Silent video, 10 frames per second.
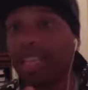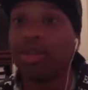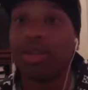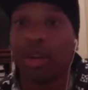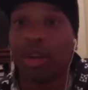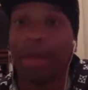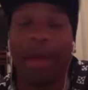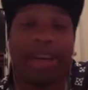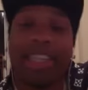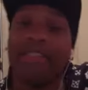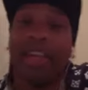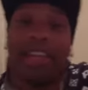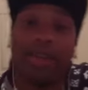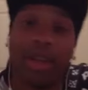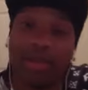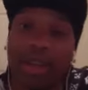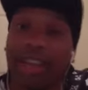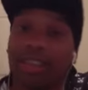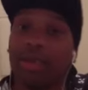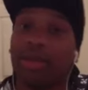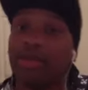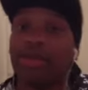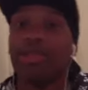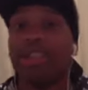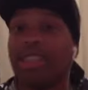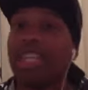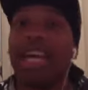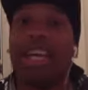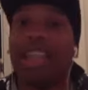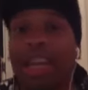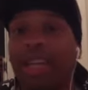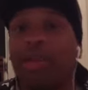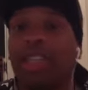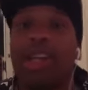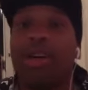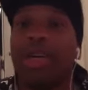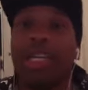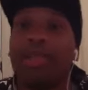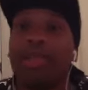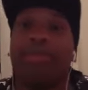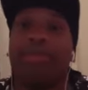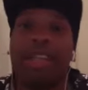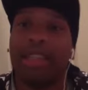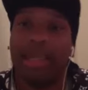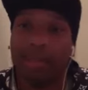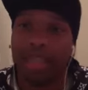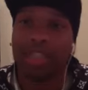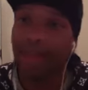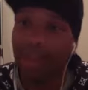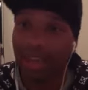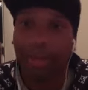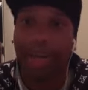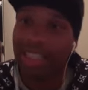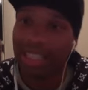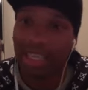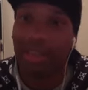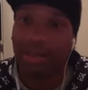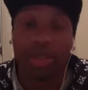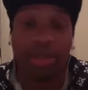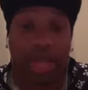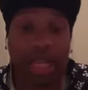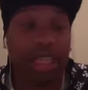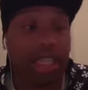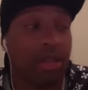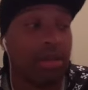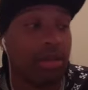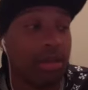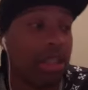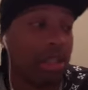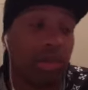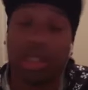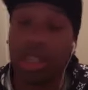Louis on the map. I'll give Nelly credit for that too, because I didn't really know anything much coming out of St. Louis till Nelly did do his thing.